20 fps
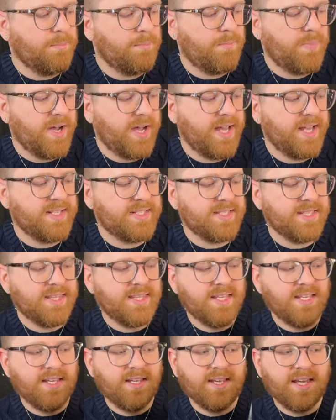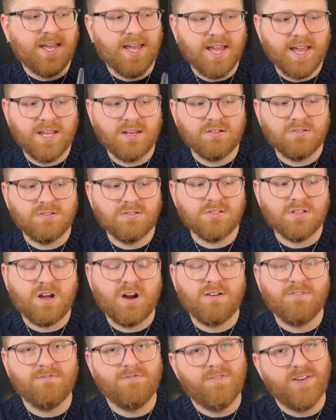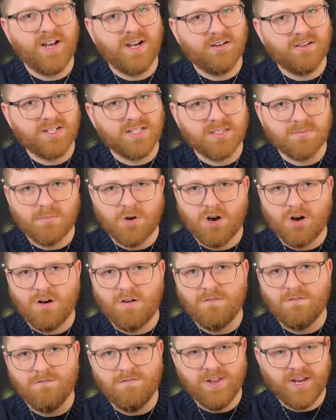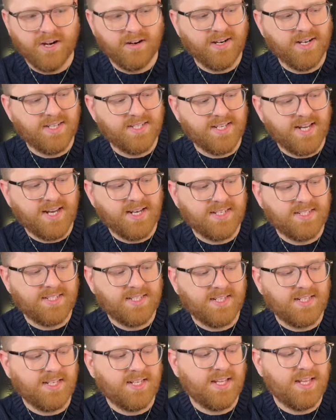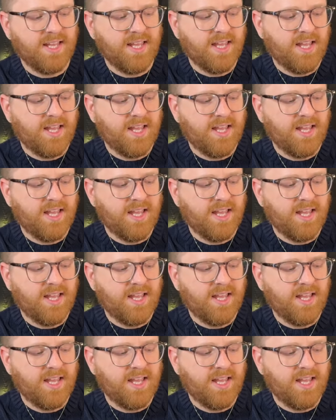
but the handles are very small, very dainty.